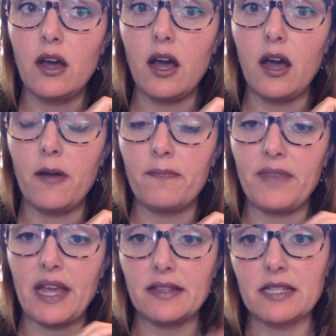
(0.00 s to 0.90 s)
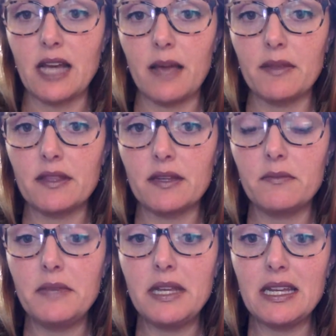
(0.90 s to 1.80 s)
at the time that the
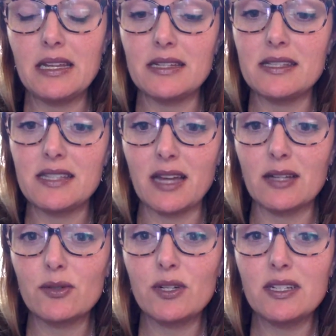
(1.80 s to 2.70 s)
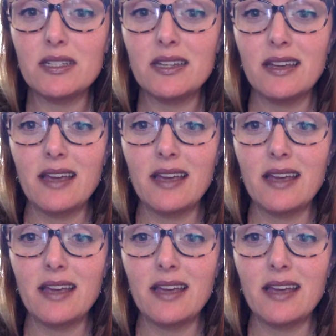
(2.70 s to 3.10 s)
meeting is scheduled,